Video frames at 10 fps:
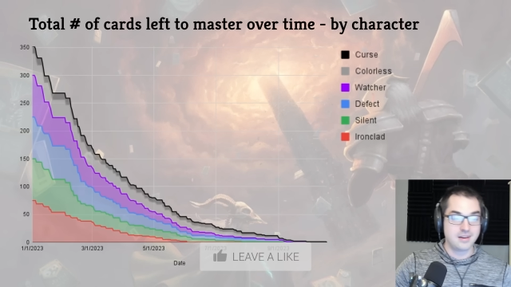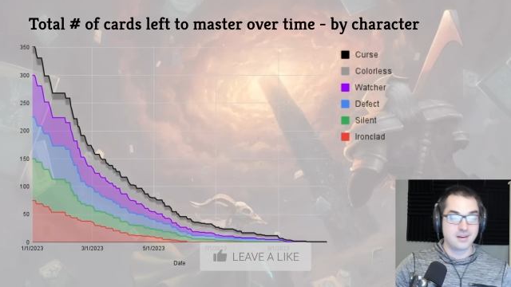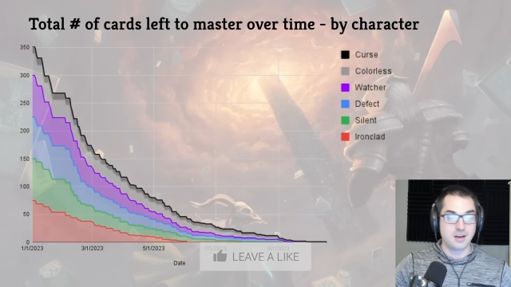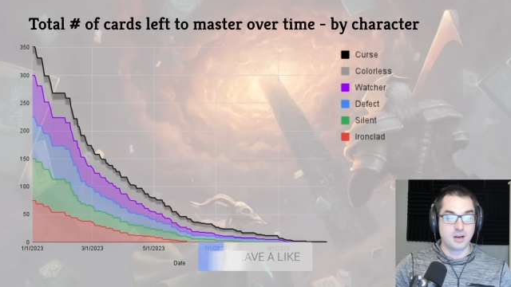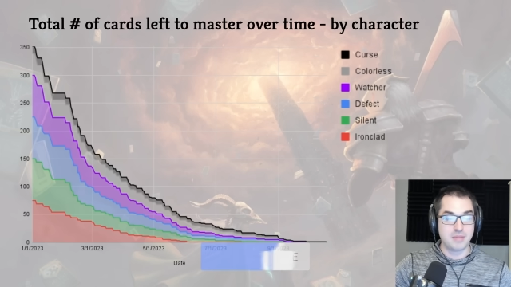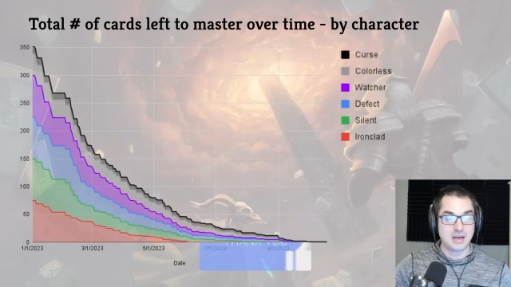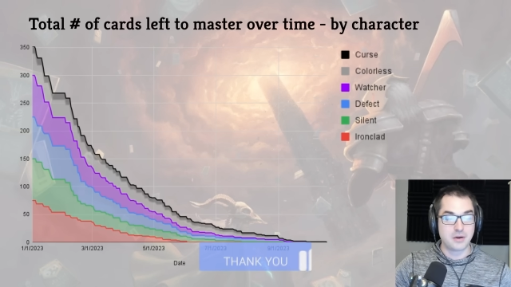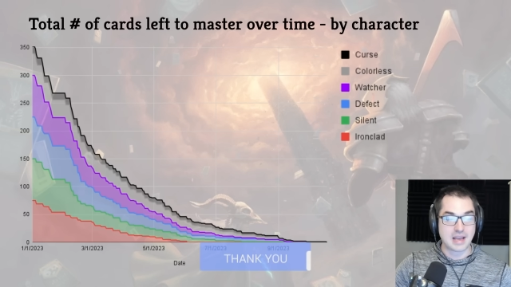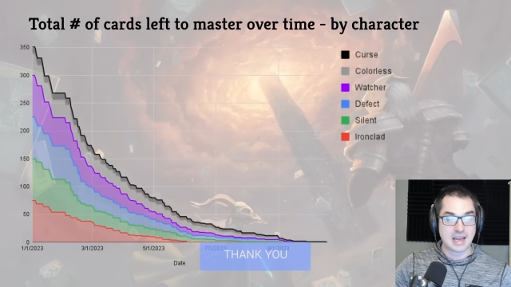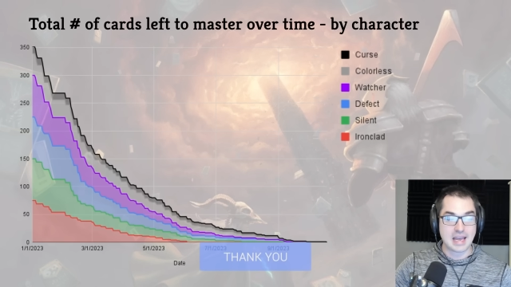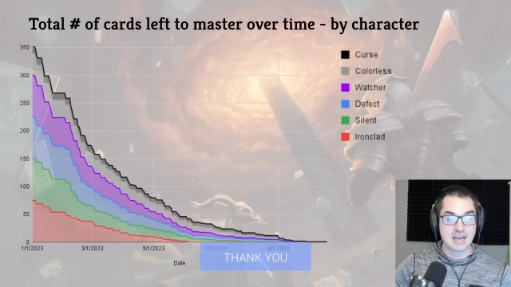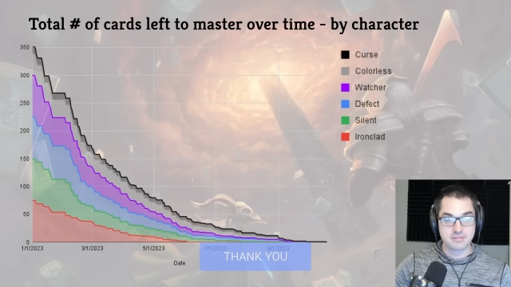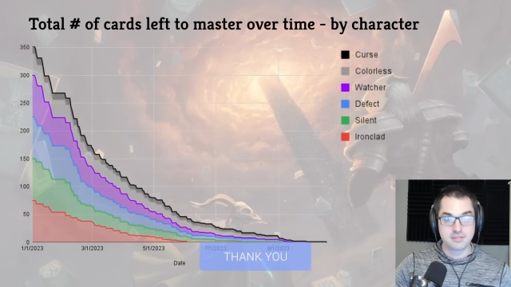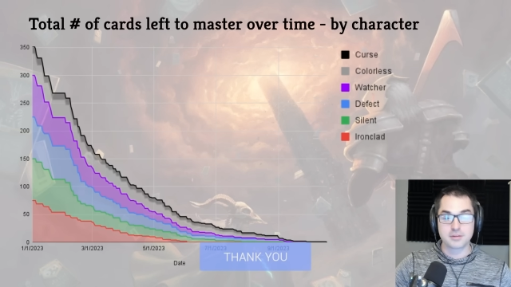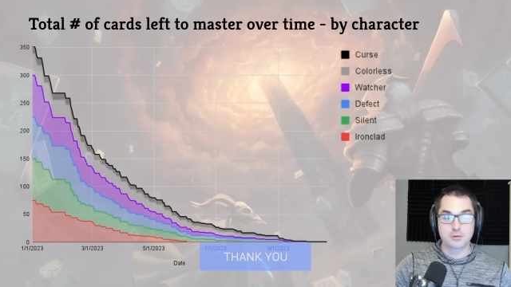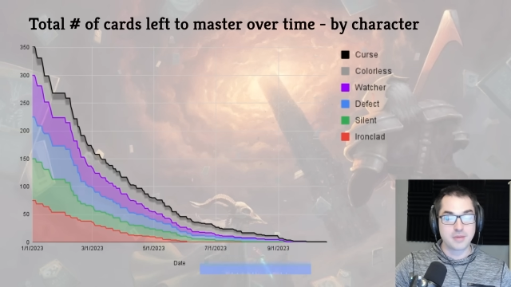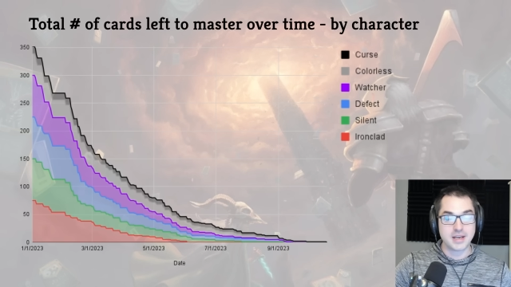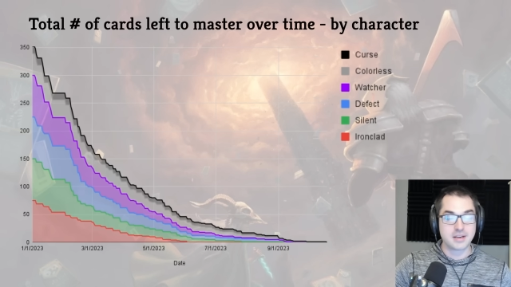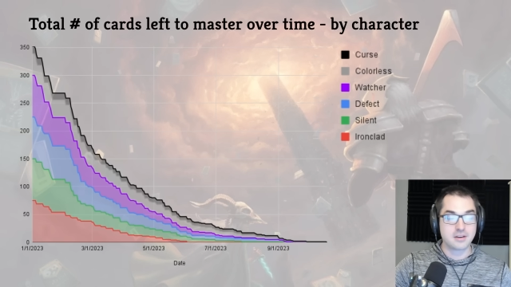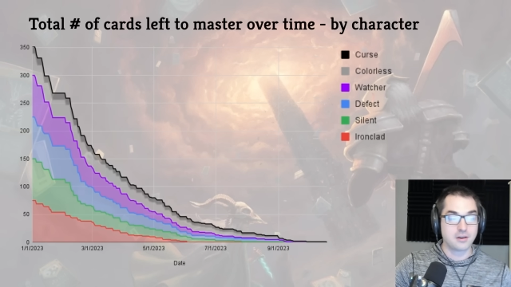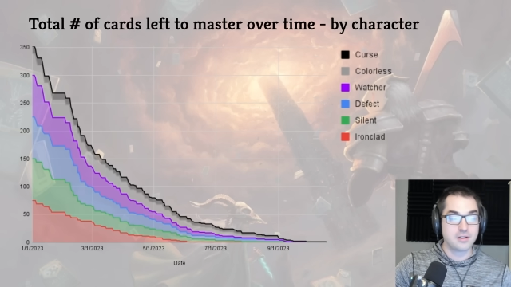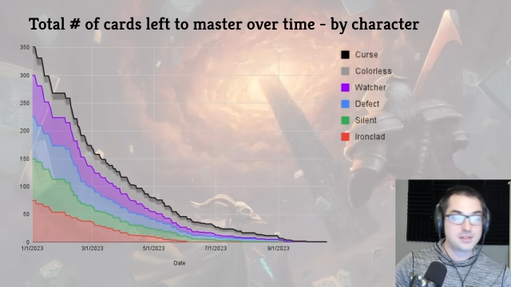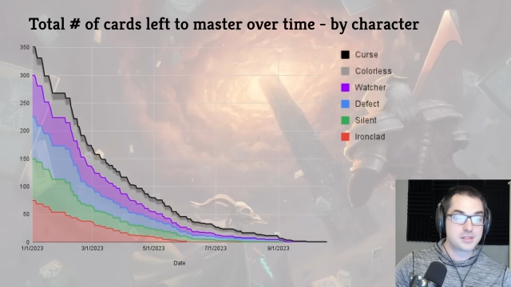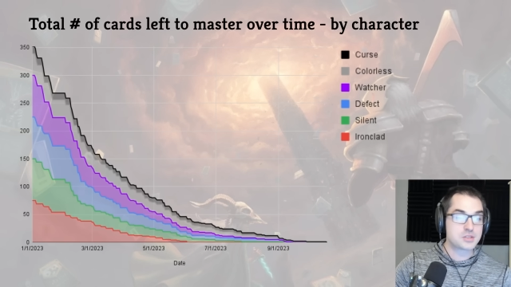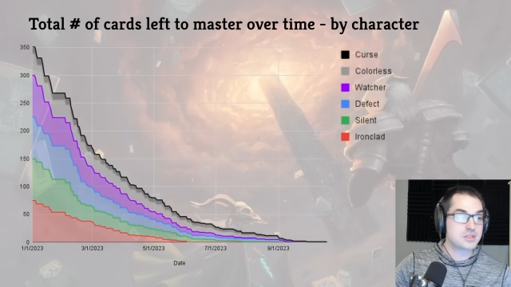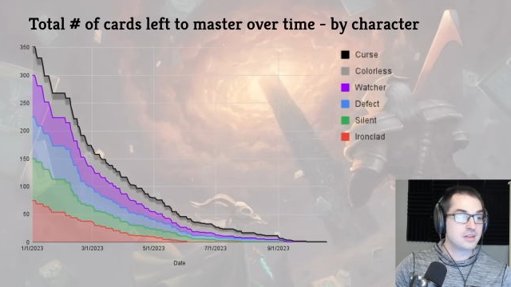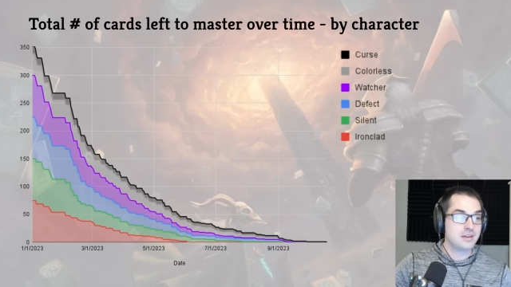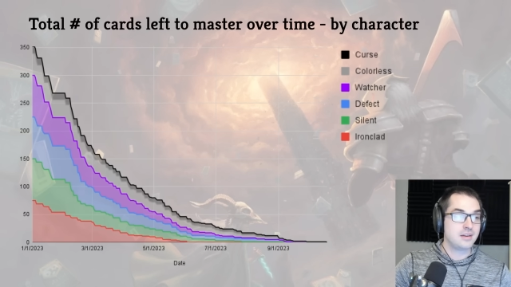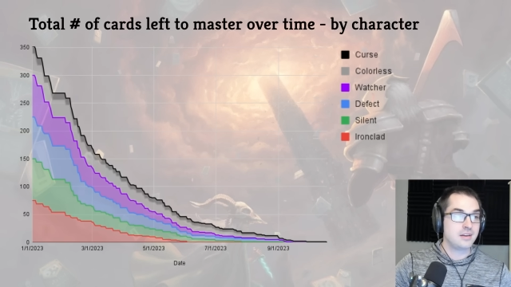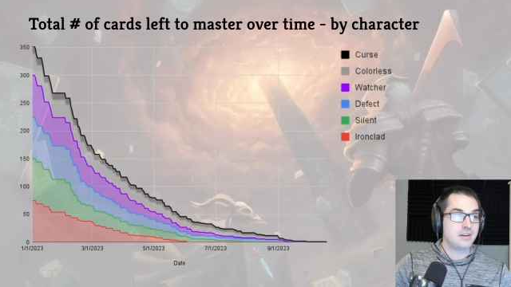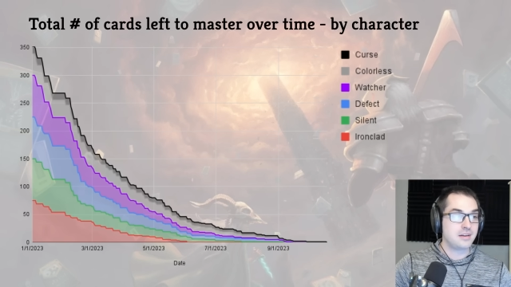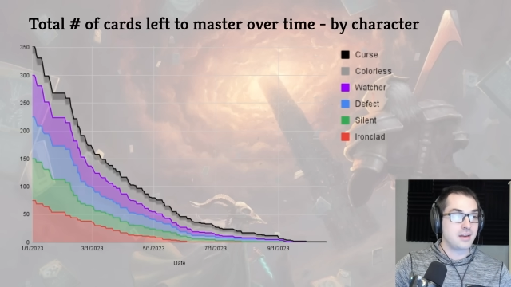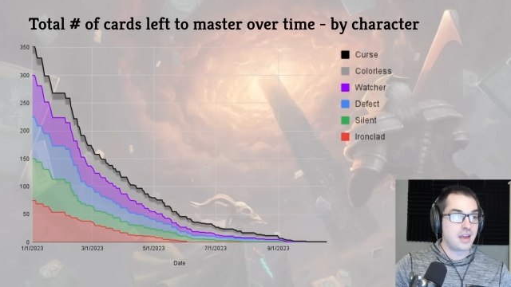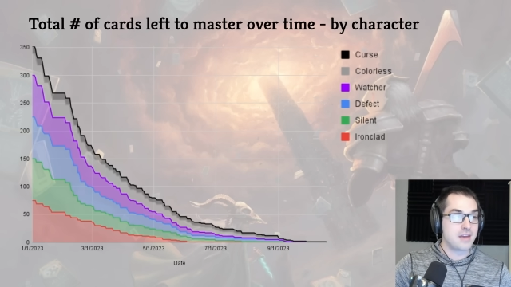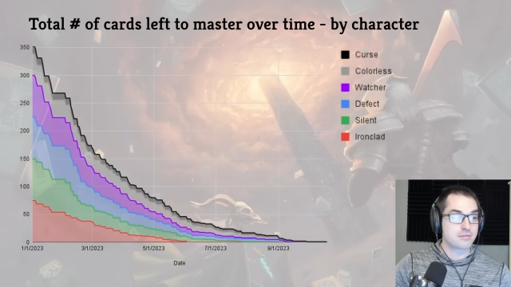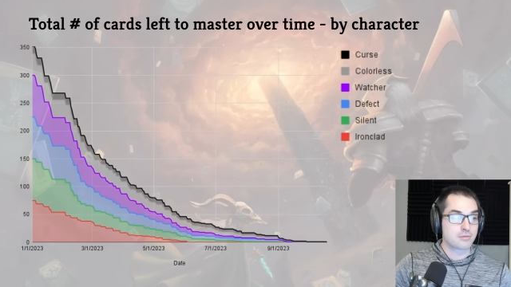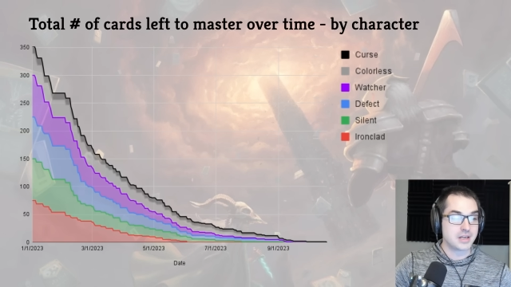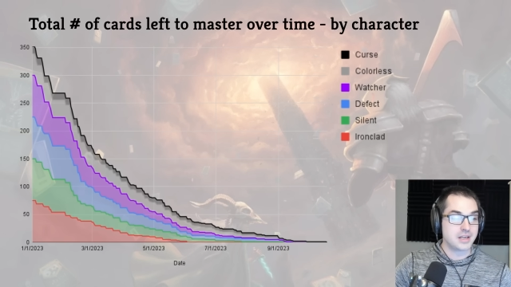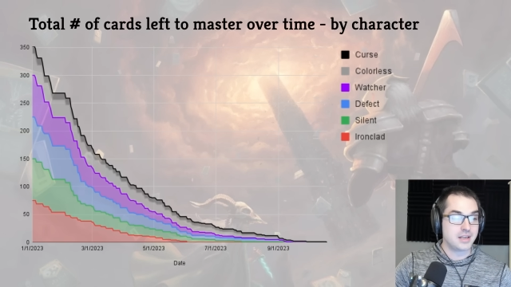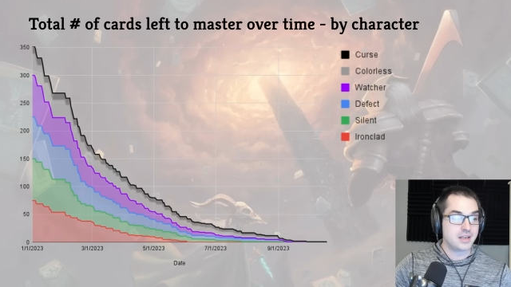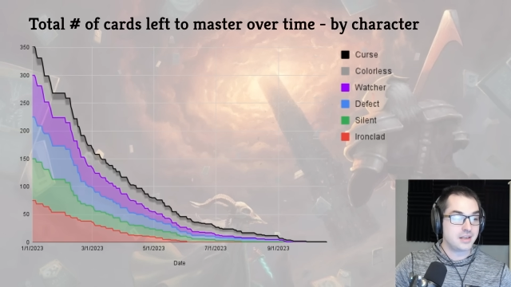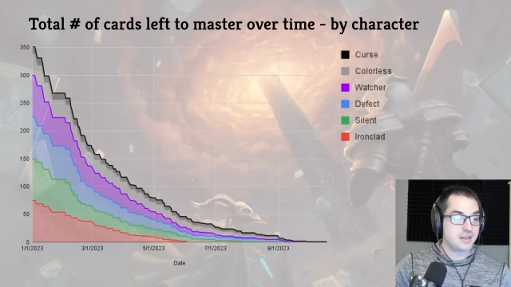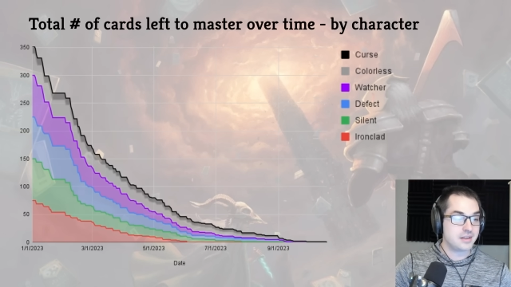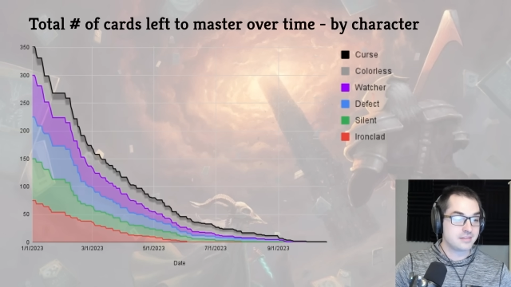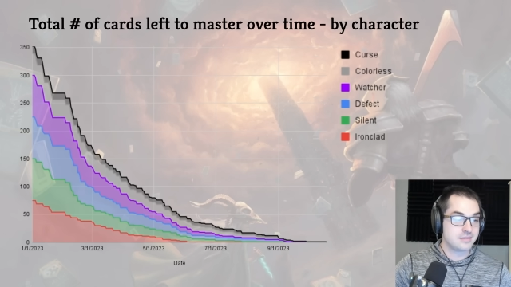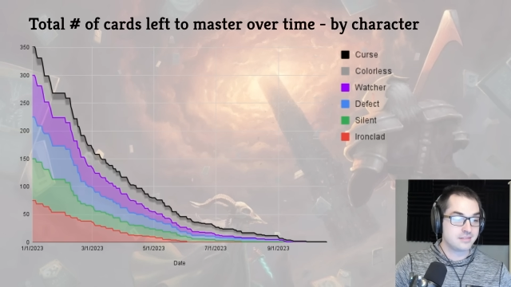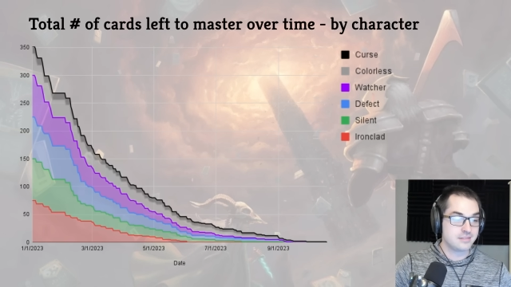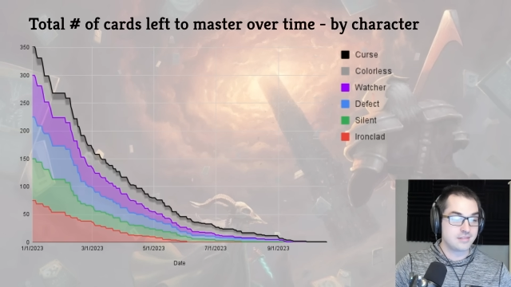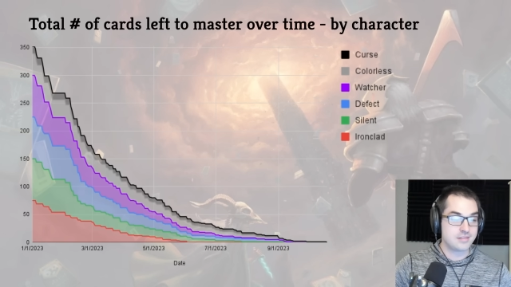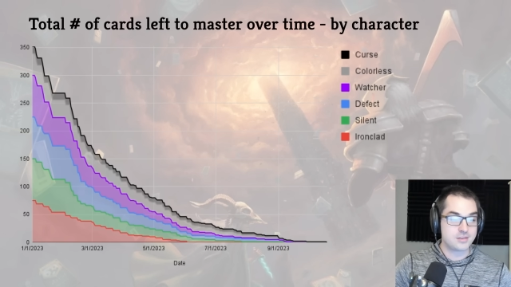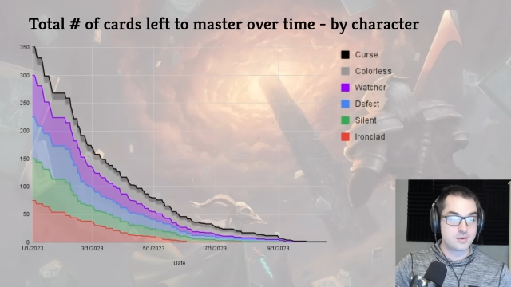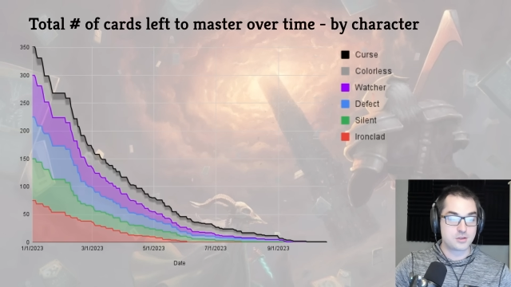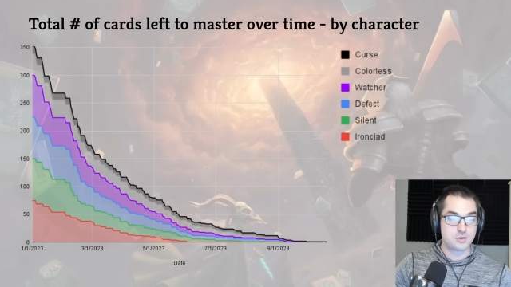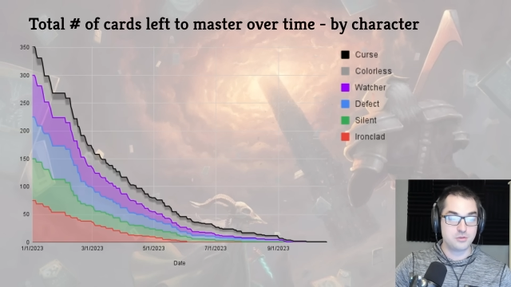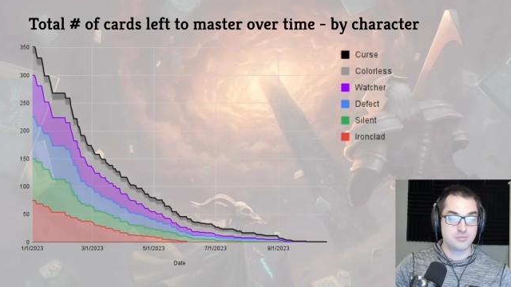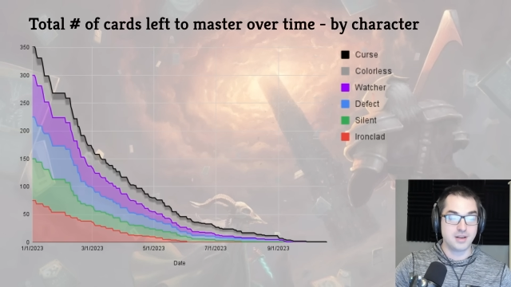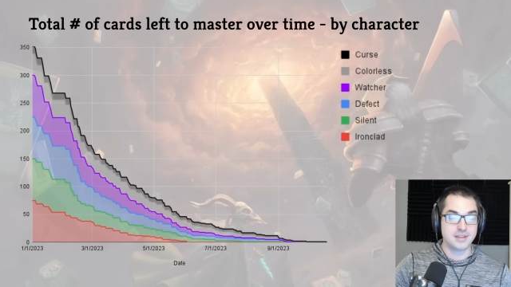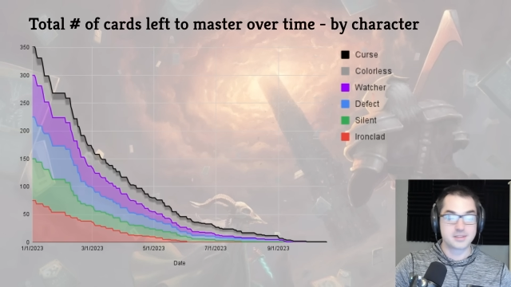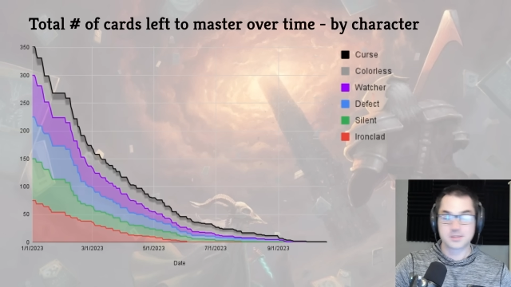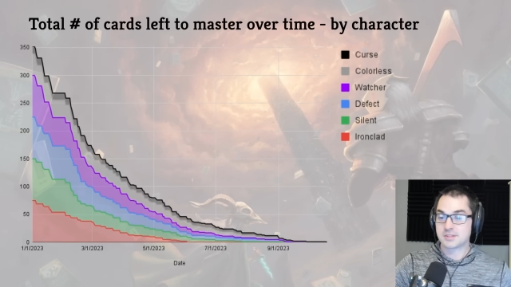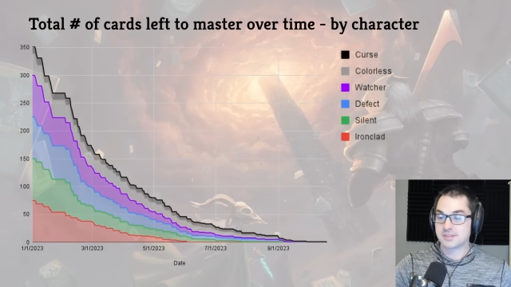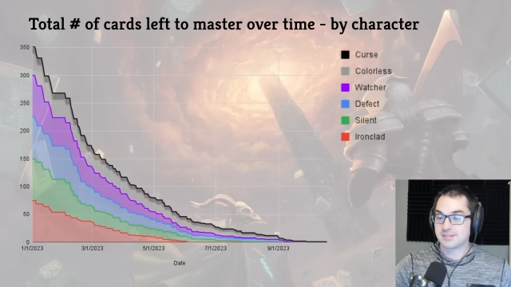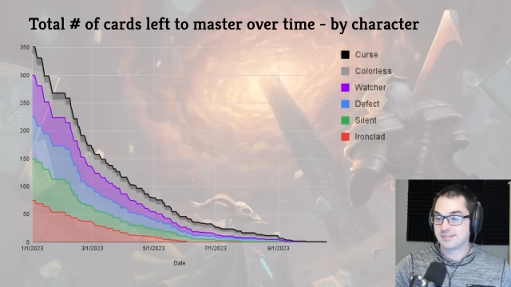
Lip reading: about half of the remaining cards every 2 months.